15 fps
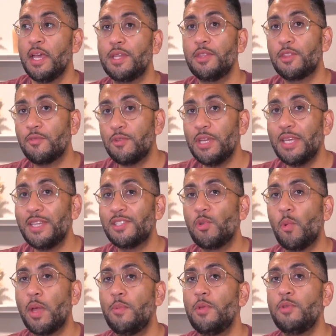And three is the
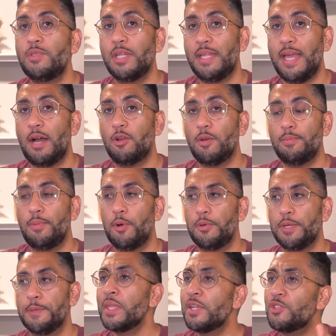way we use the layout
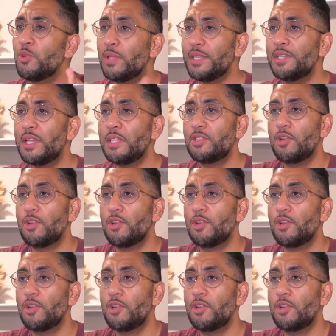component. So let's get